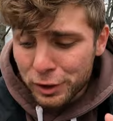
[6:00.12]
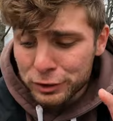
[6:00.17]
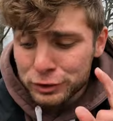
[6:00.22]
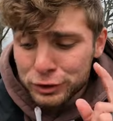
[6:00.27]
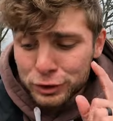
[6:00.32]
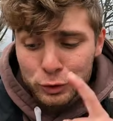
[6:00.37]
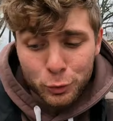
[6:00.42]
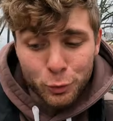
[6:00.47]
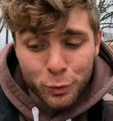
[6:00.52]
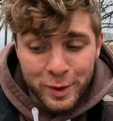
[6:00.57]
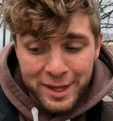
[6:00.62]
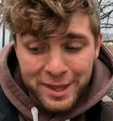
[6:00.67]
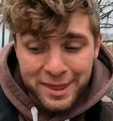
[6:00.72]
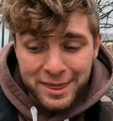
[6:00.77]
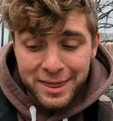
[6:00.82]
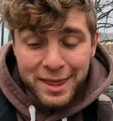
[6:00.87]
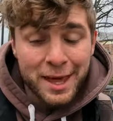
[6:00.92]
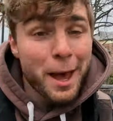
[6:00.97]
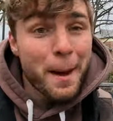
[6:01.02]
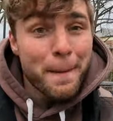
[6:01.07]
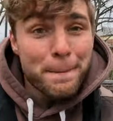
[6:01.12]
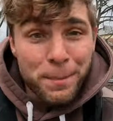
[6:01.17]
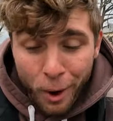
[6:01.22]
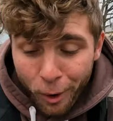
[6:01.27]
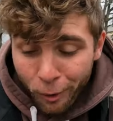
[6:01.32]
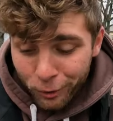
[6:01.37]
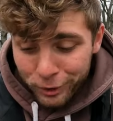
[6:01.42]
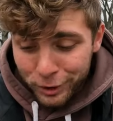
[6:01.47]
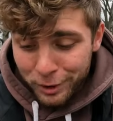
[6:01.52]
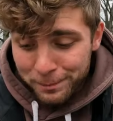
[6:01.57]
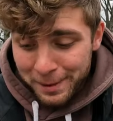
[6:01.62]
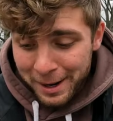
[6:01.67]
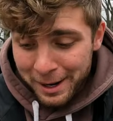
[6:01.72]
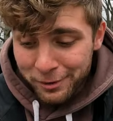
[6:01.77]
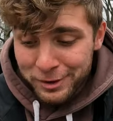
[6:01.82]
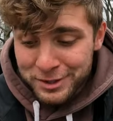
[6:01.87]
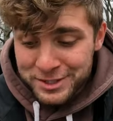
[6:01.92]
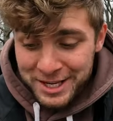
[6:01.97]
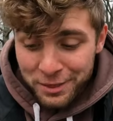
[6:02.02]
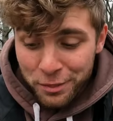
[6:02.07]
clusters with Palkia
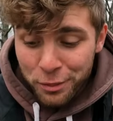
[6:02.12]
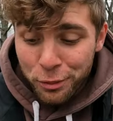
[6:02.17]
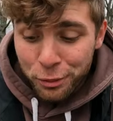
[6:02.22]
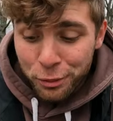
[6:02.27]
powers and